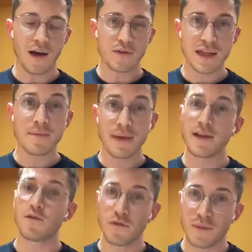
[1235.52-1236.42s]
I was thinking
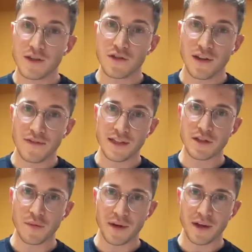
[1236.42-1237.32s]
mainly automation, given the
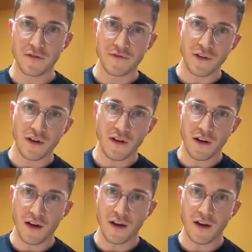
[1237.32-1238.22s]
topic of
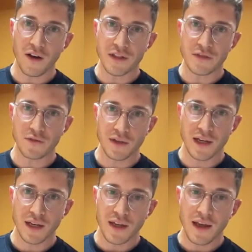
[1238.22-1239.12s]
the
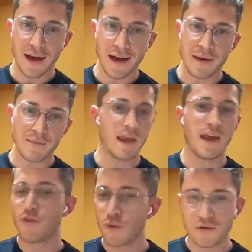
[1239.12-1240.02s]
talk.
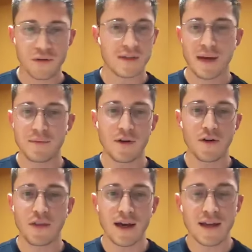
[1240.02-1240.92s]
If you want to expand
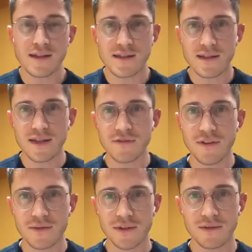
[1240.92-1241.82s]
beyond that, it's
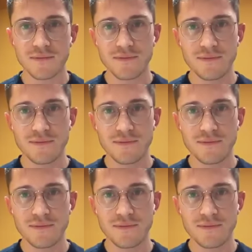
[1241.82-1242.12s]
fine as well.